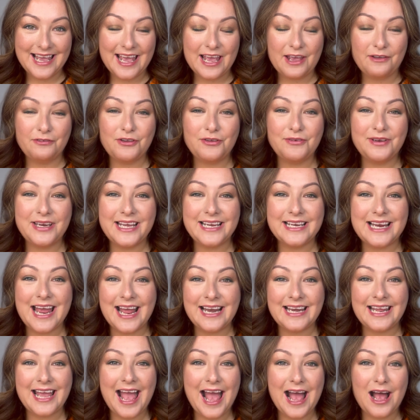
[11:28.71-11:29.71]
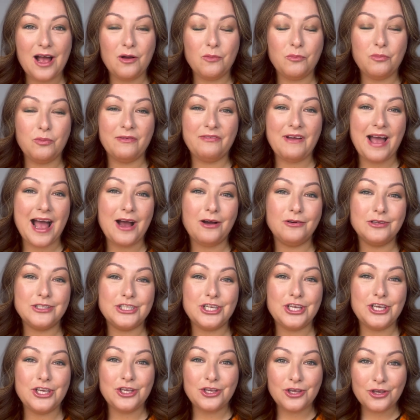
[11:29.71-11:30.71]
If you need any help with how
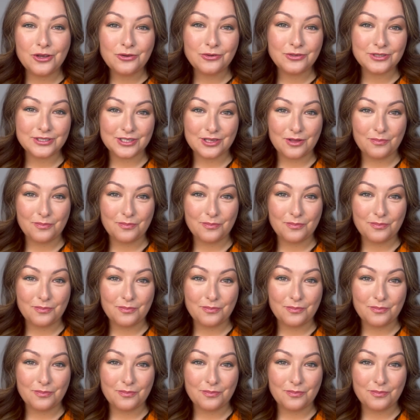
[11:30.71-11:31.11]
to use